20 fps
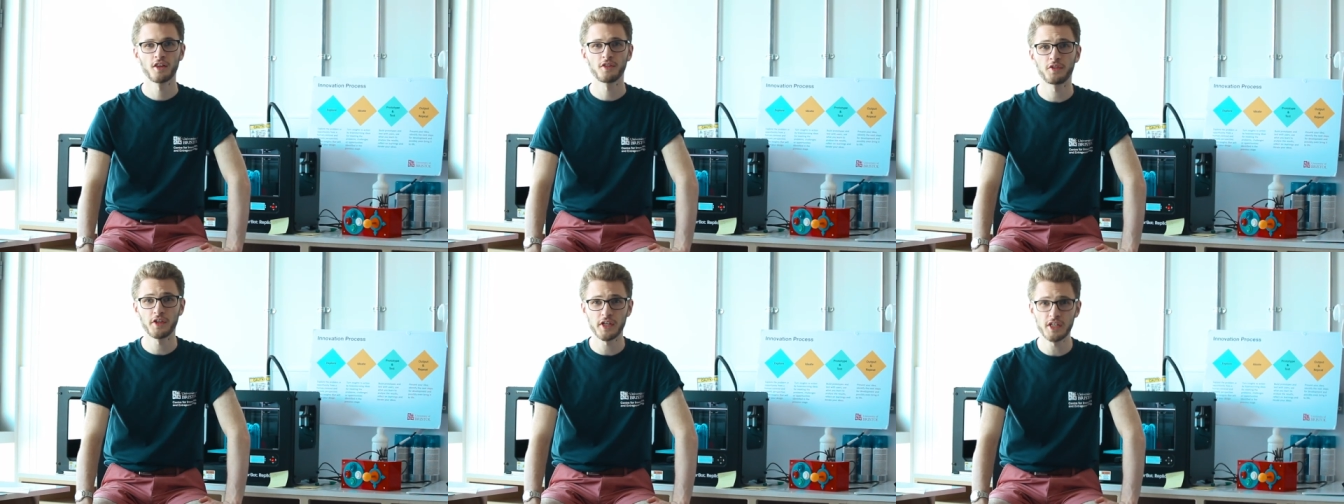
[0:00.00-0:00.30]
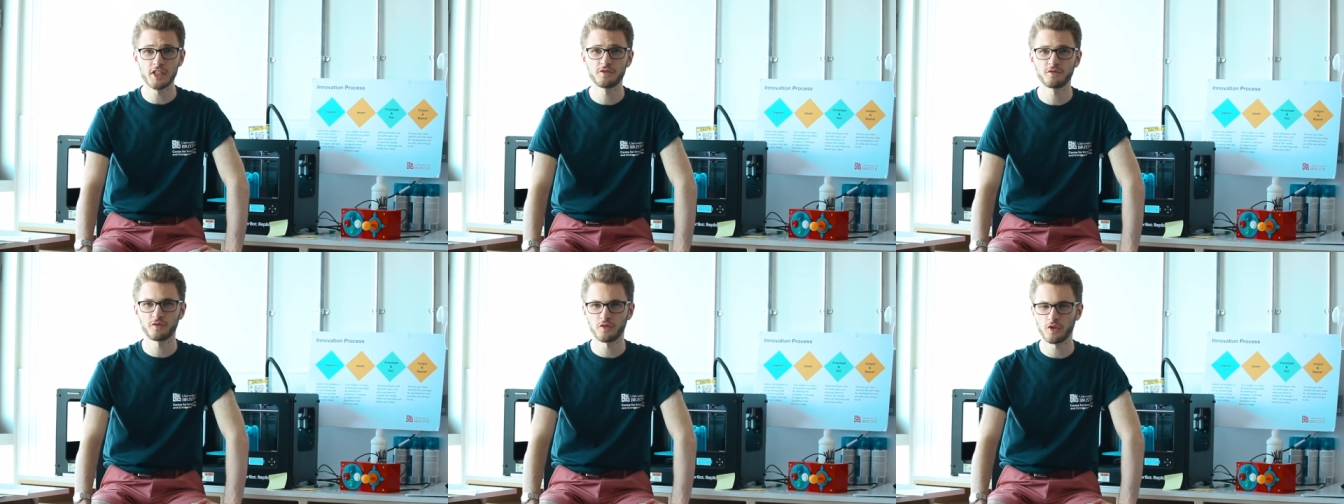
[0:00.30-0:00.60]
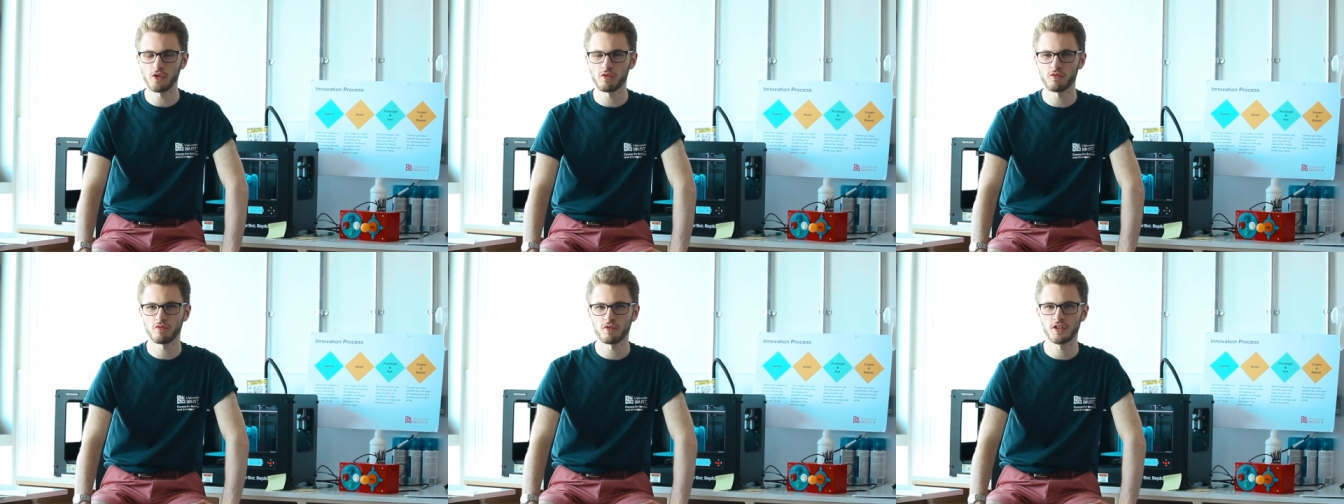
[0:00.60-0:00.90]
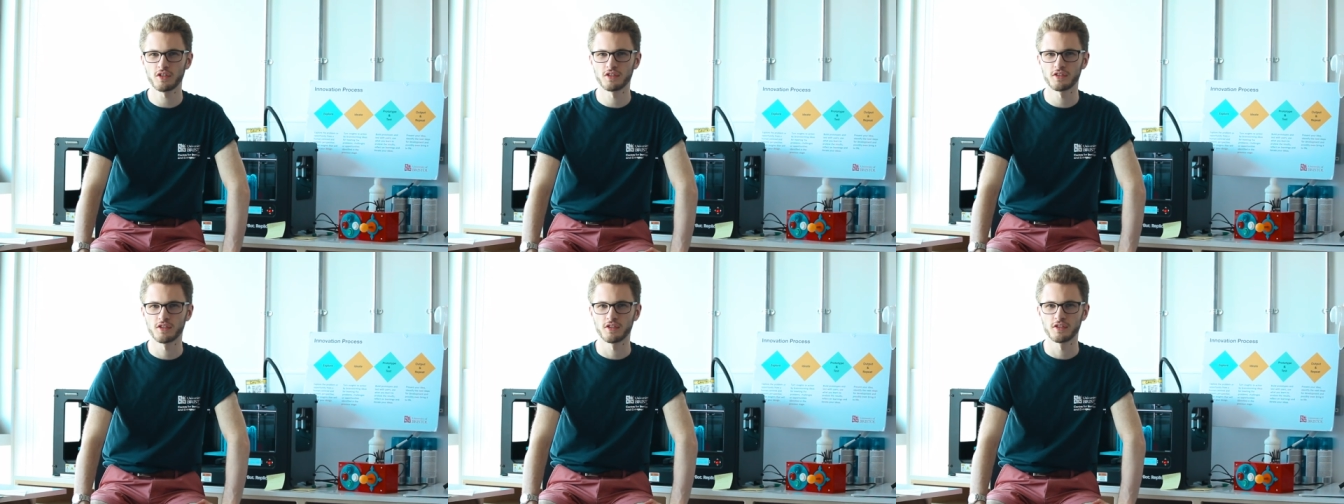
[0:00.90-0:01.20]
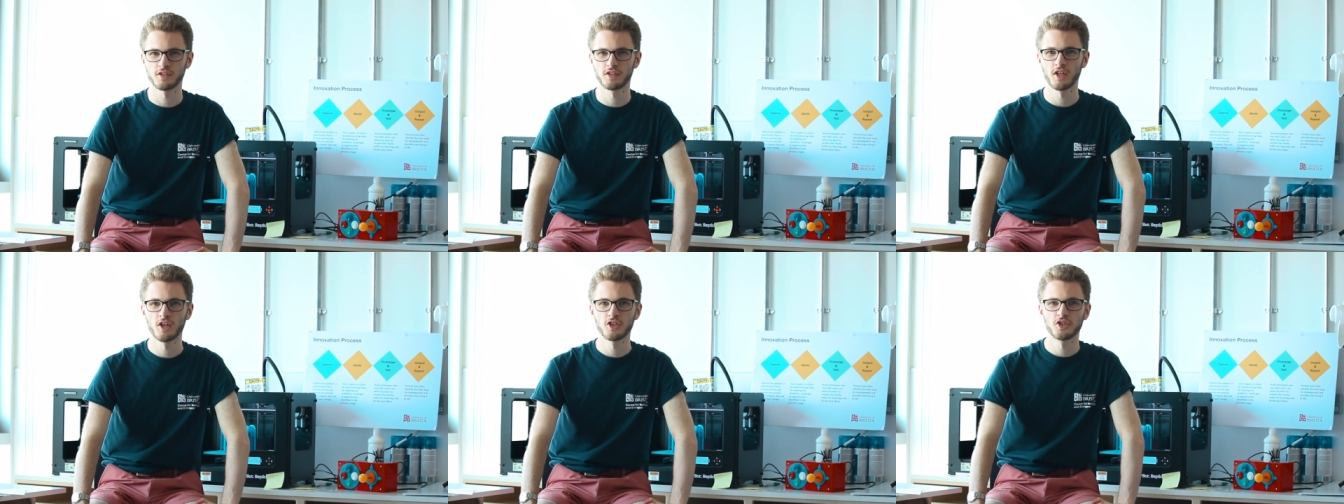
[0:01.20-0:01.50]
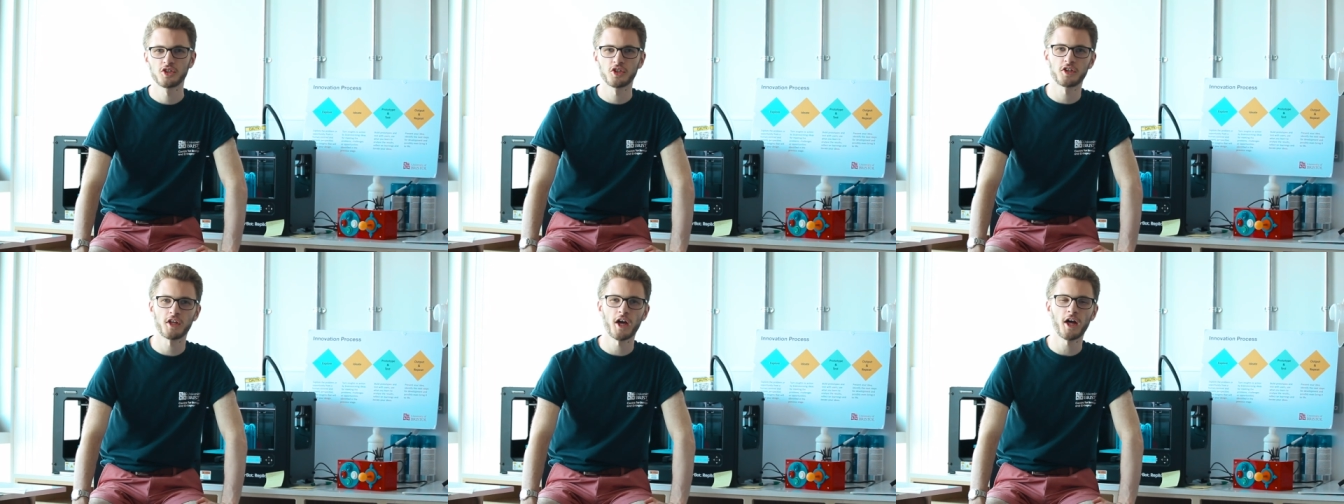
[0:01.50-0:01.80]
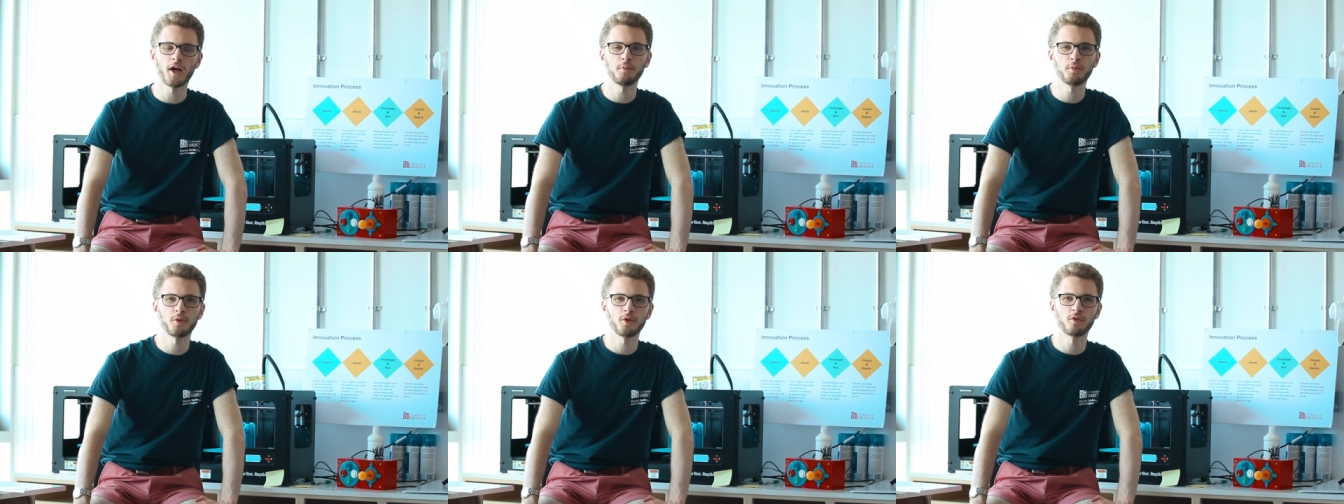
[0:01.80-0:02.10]
These few reasons should
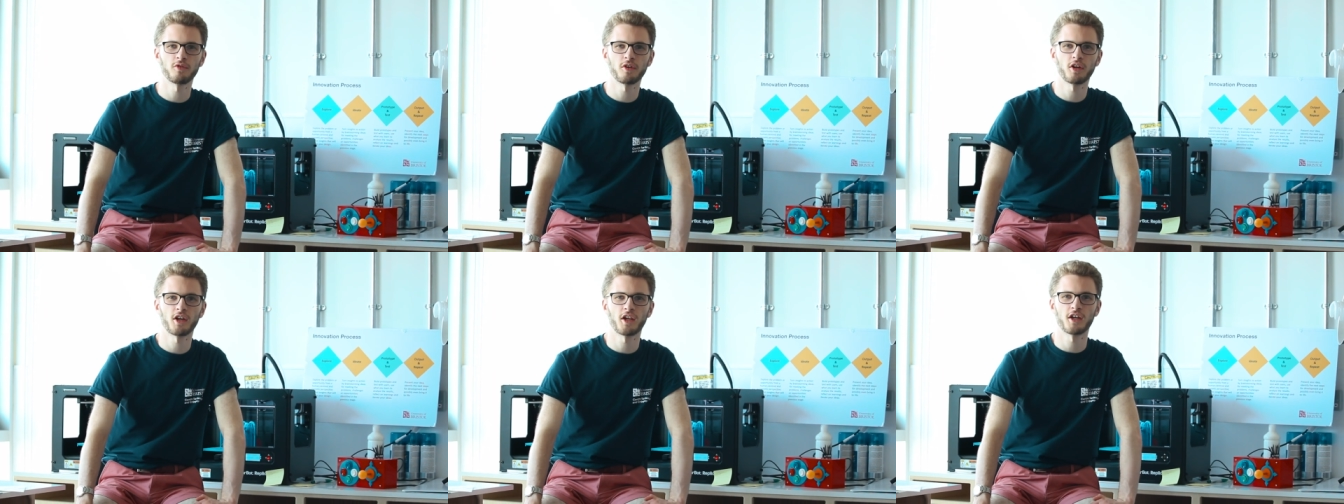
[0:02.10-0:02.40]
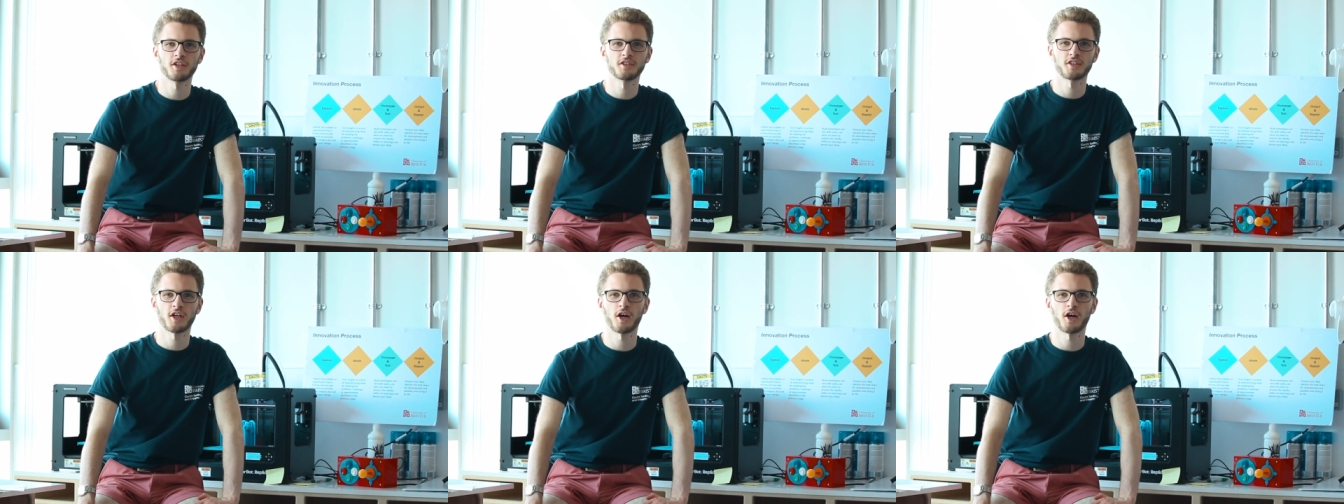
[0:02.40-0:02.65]
help you realise